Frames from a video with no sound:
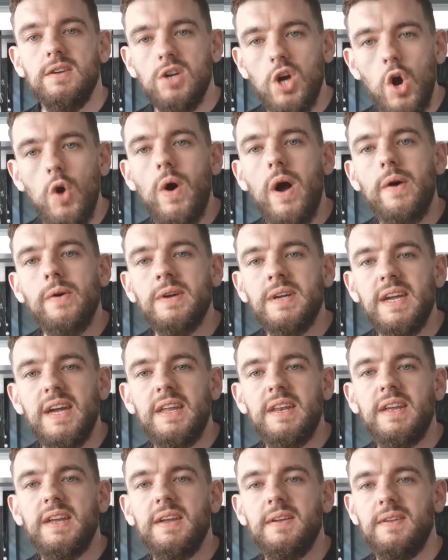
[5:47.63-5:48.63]
Go out and
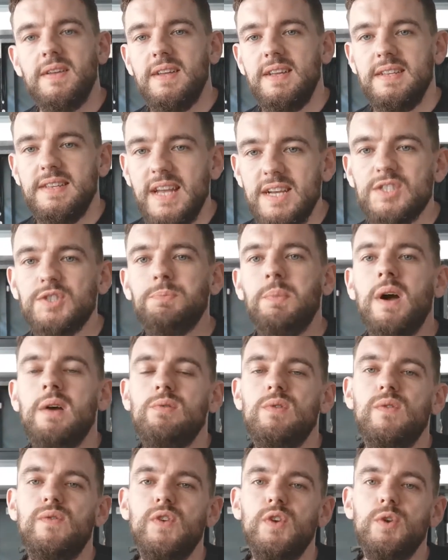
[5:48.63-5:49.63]
get it. That's my
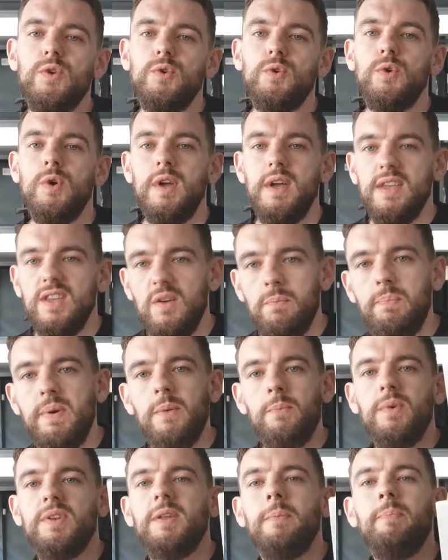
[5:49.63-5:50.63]
review. You've
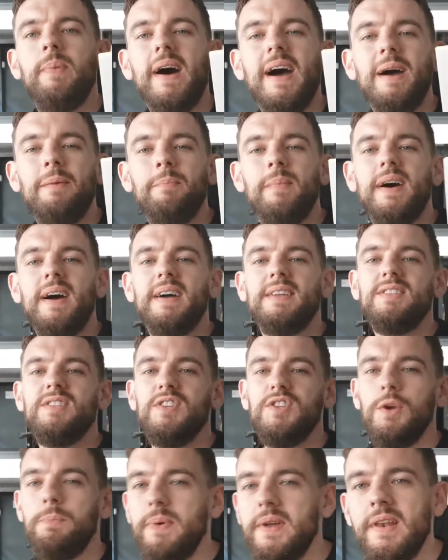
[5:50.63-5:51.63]
been with the Barb
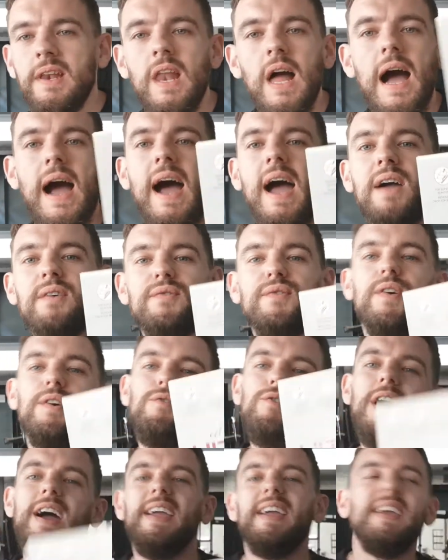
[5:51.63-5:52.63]
Man. You've been live
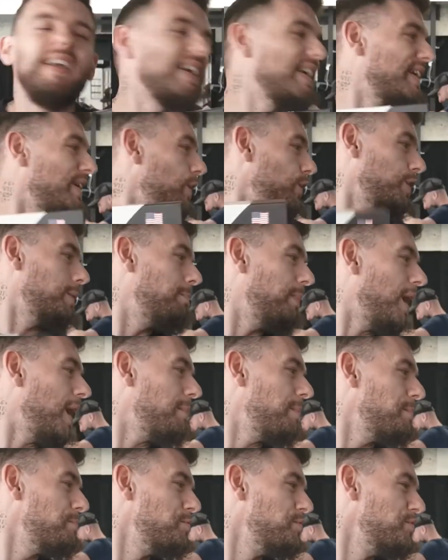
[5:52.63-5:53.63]
right here on the Barber